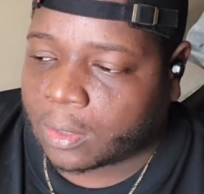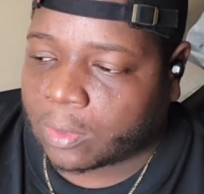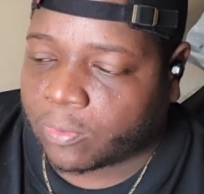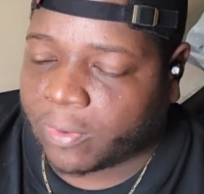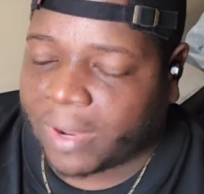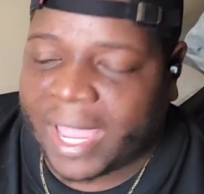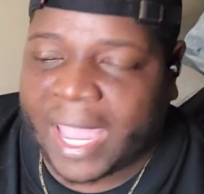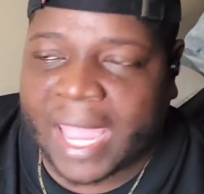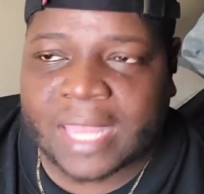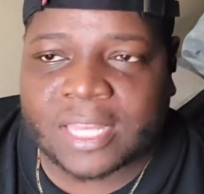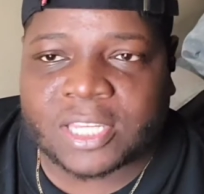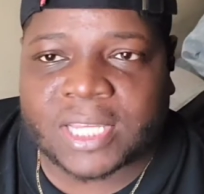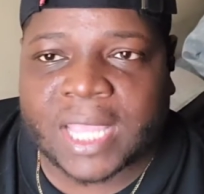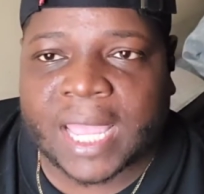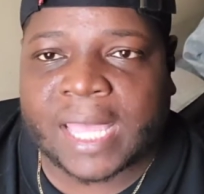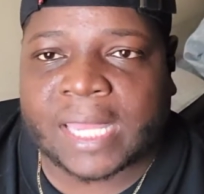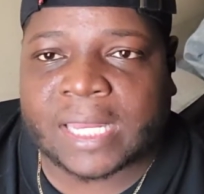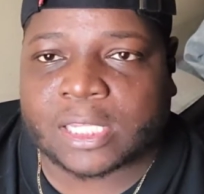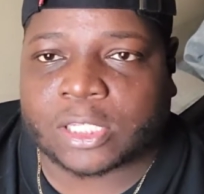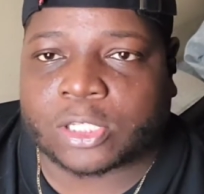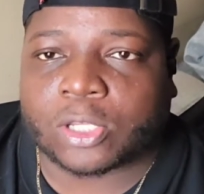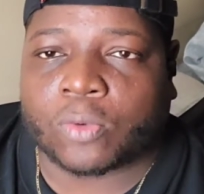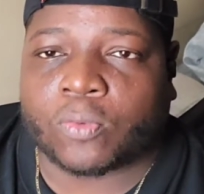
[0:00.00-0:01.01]

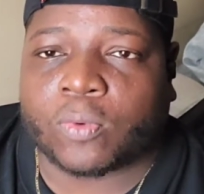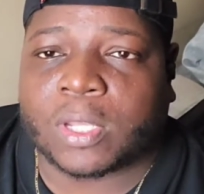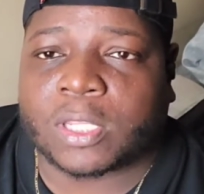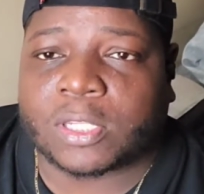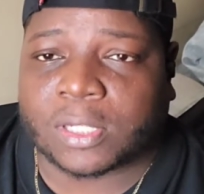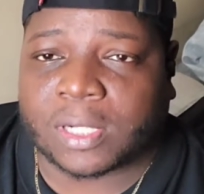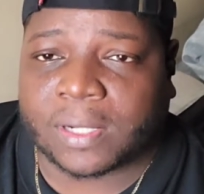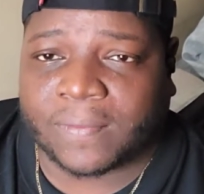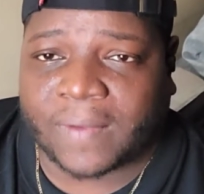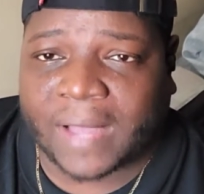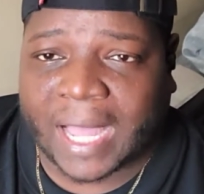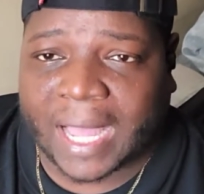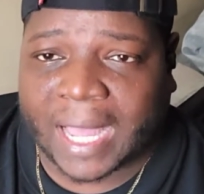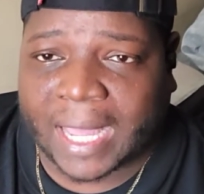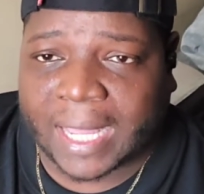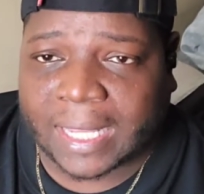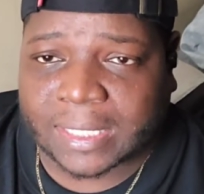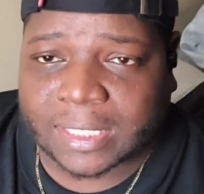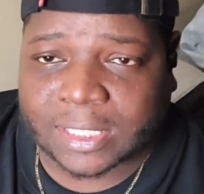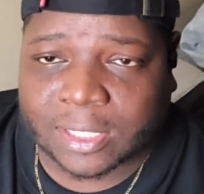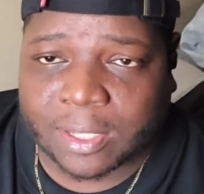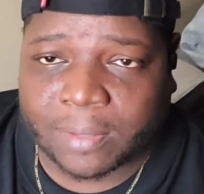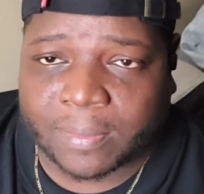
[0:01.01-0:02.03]
Ranjan is the Wizard of
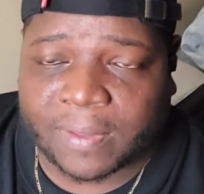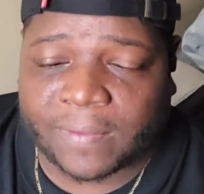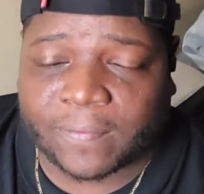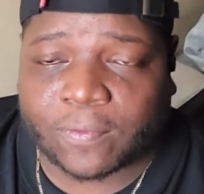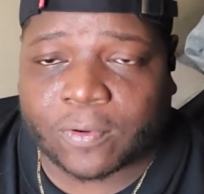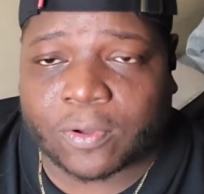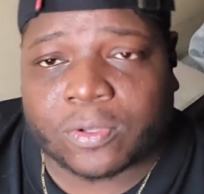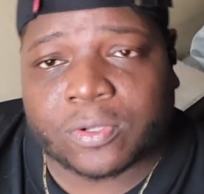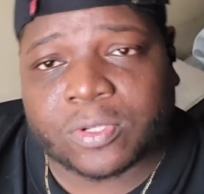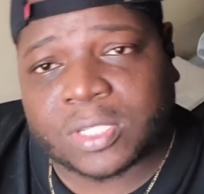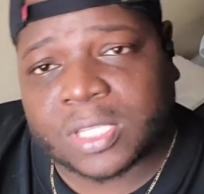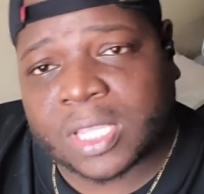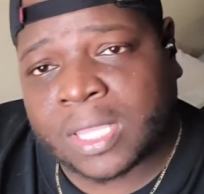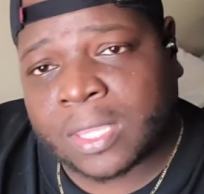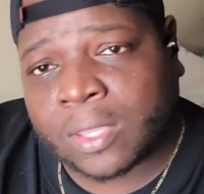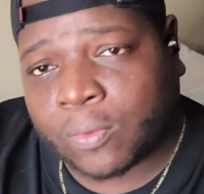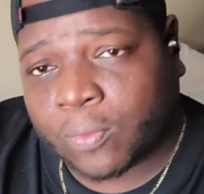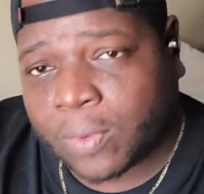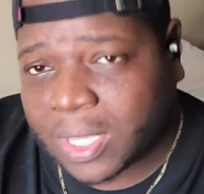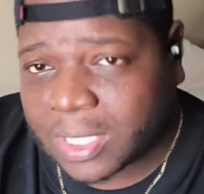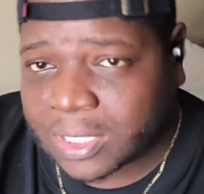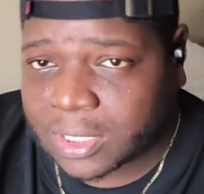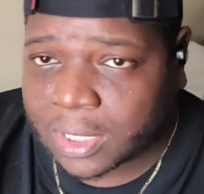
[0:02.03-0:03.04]
Oz. So before you see the
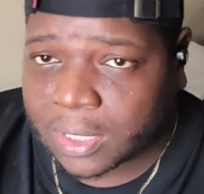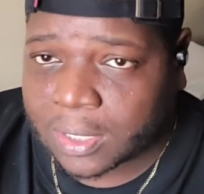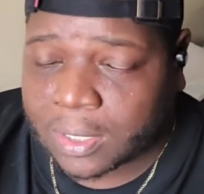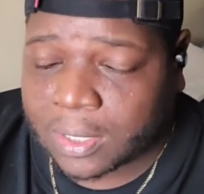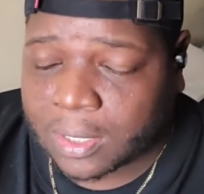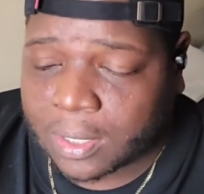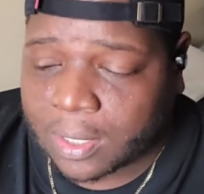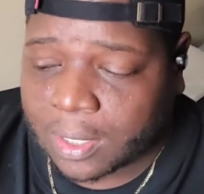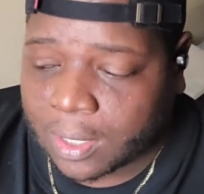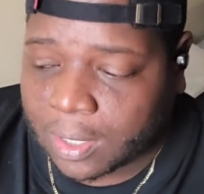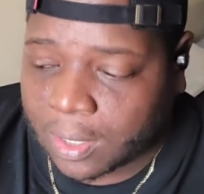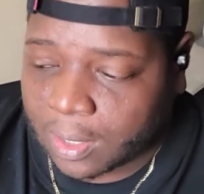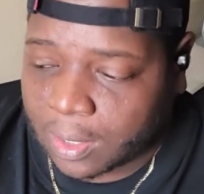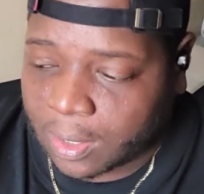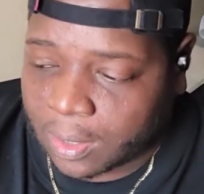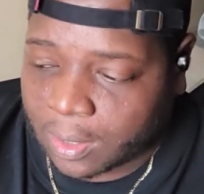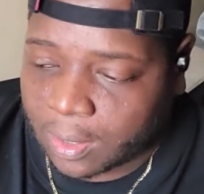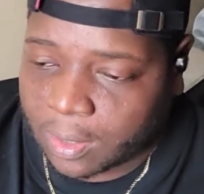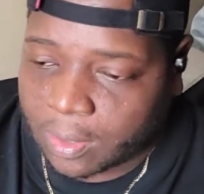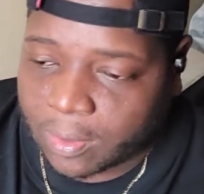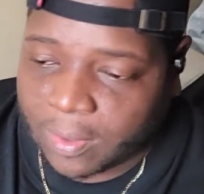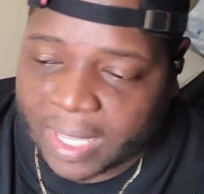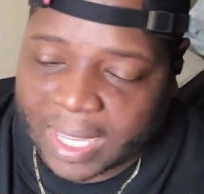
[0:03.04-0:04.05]
wizard,
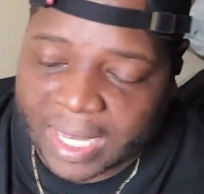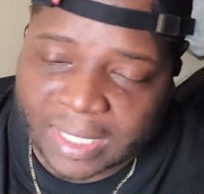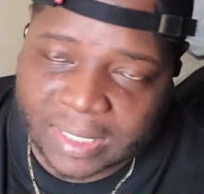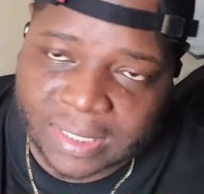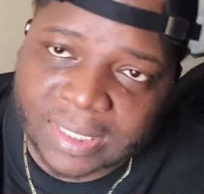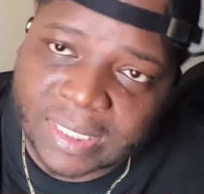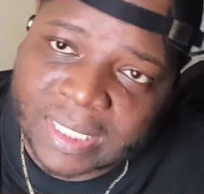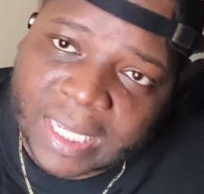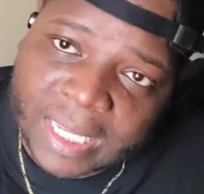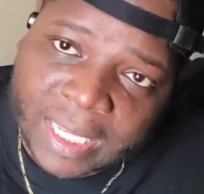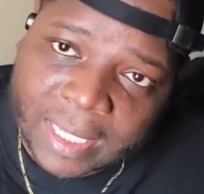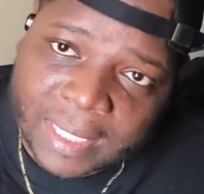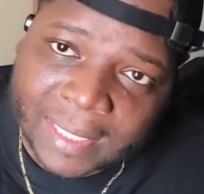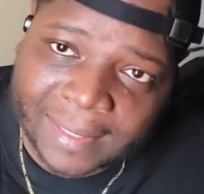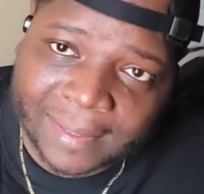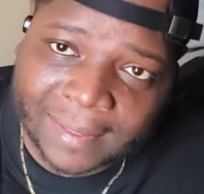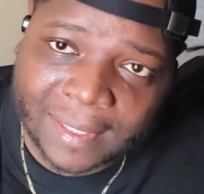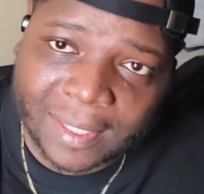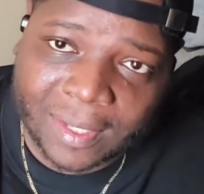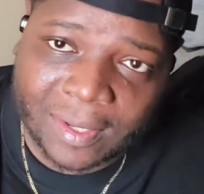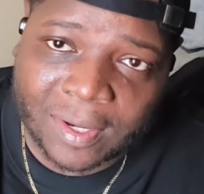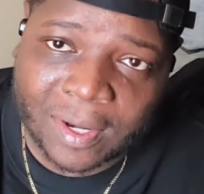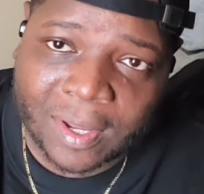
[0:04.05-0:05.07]
you gotta see,
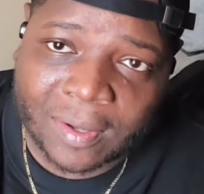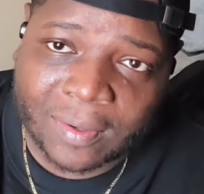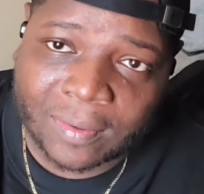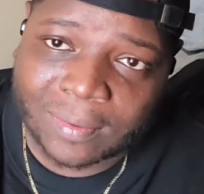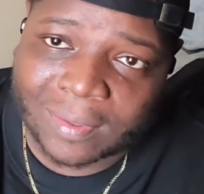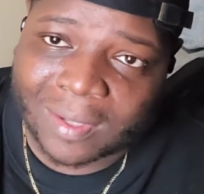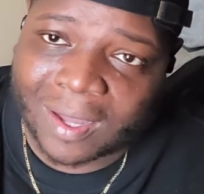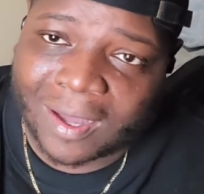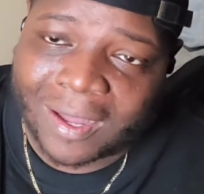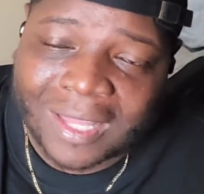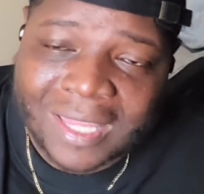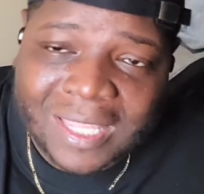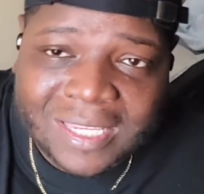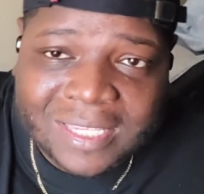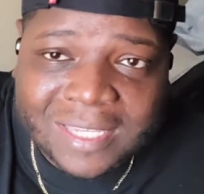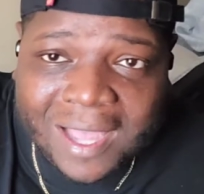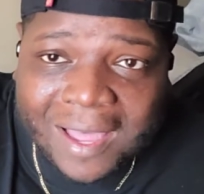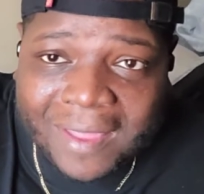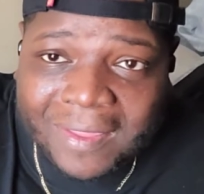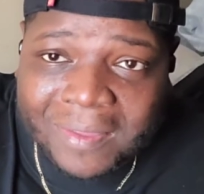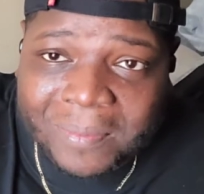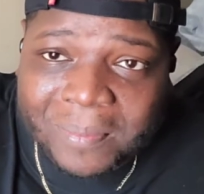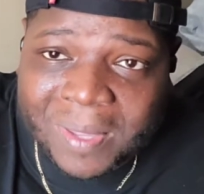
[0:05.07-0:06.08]
you know, all these
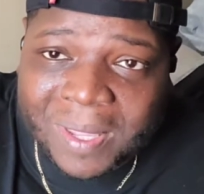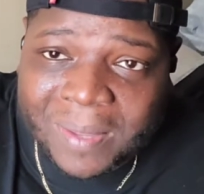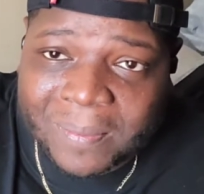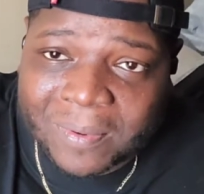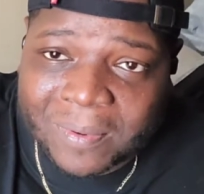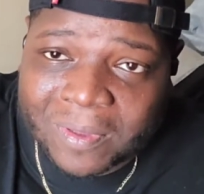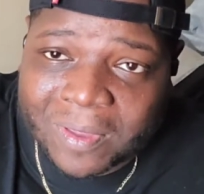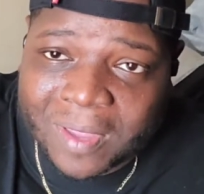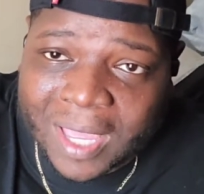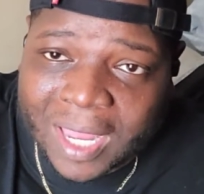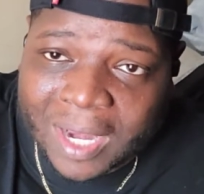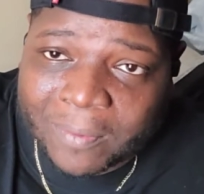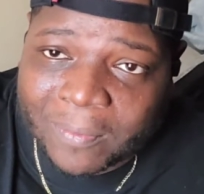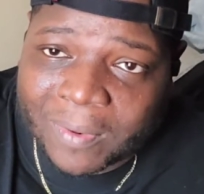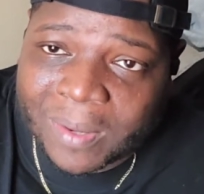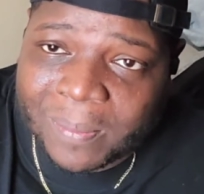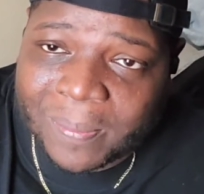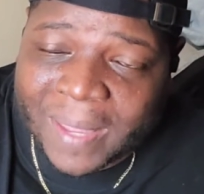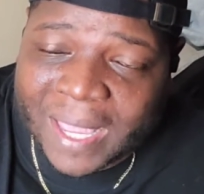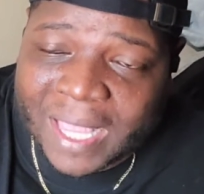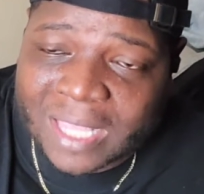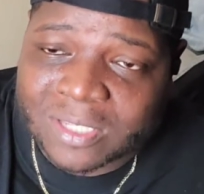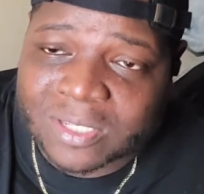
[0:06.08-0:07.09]
other people. You gotta
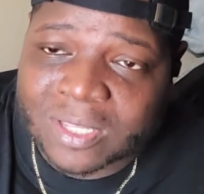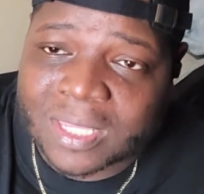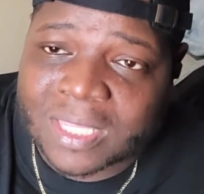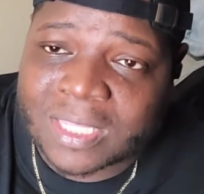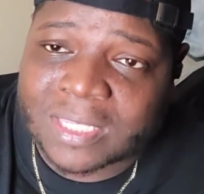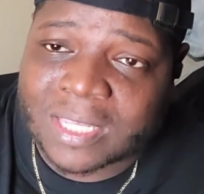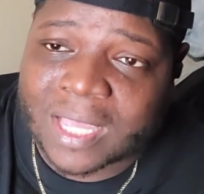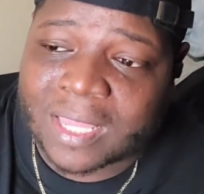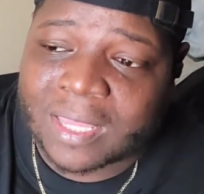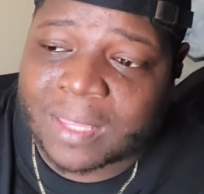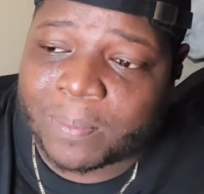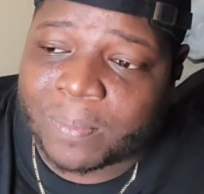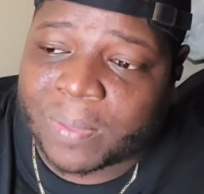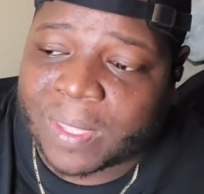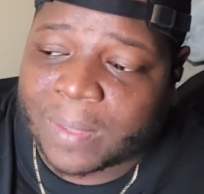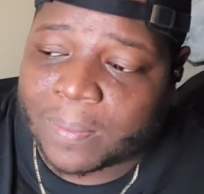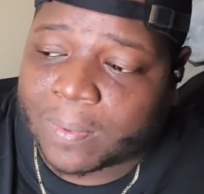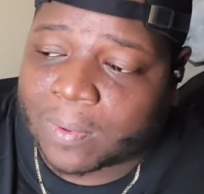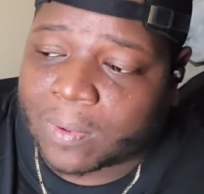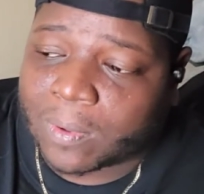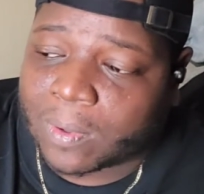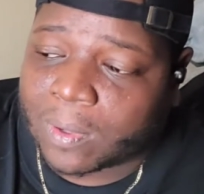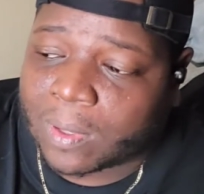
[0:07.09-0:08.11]
run past all these other
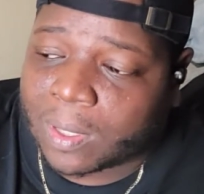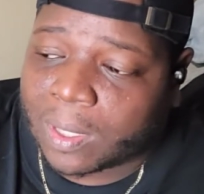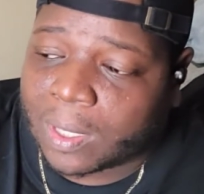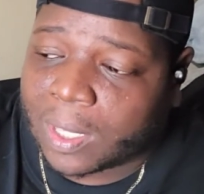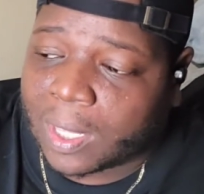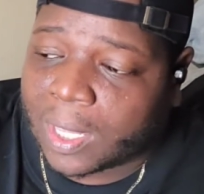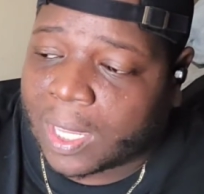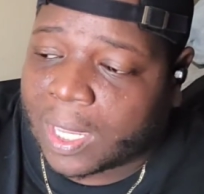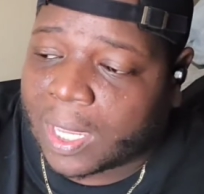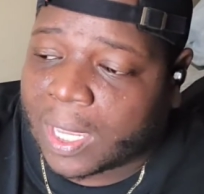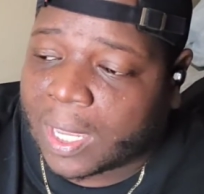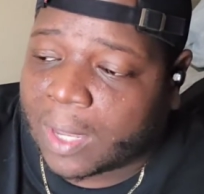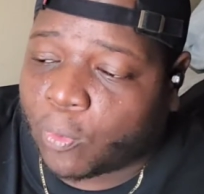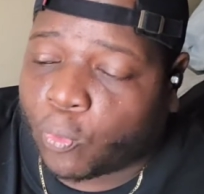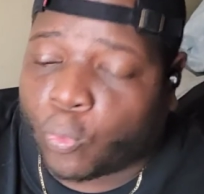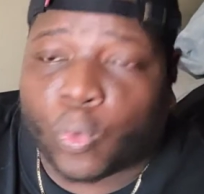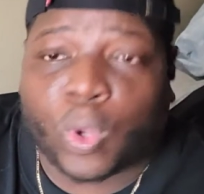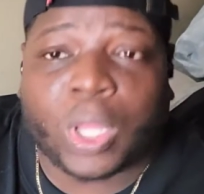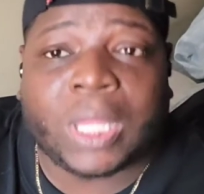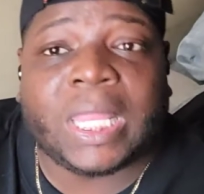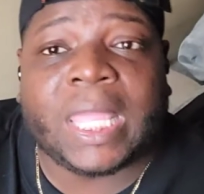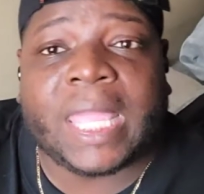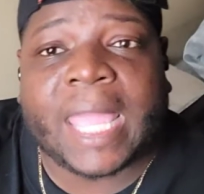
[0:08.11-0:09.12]
people.
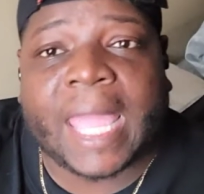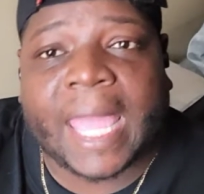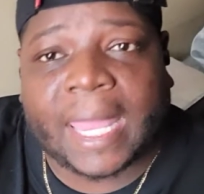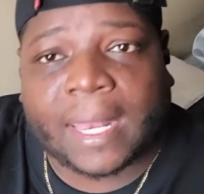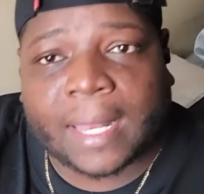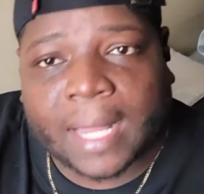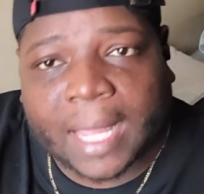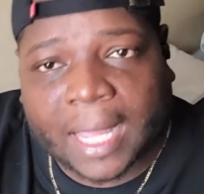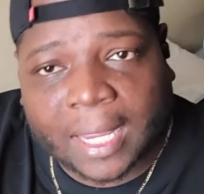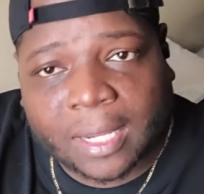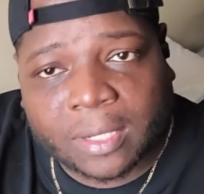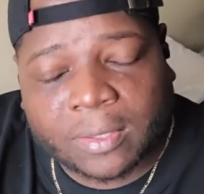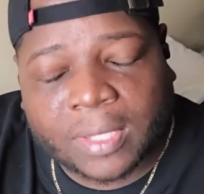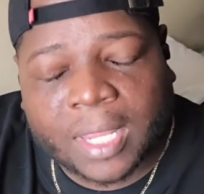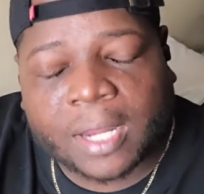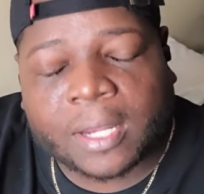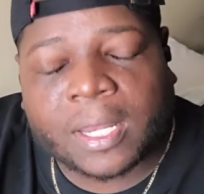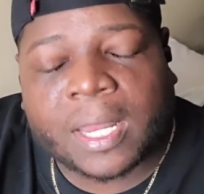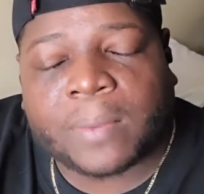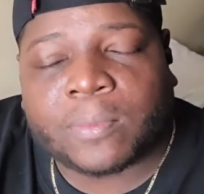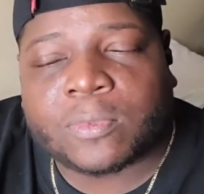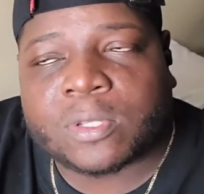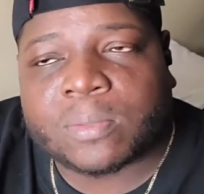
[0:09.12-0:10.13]
Wooliette,
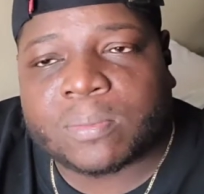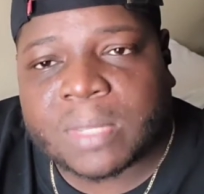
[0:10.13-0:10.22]
her name was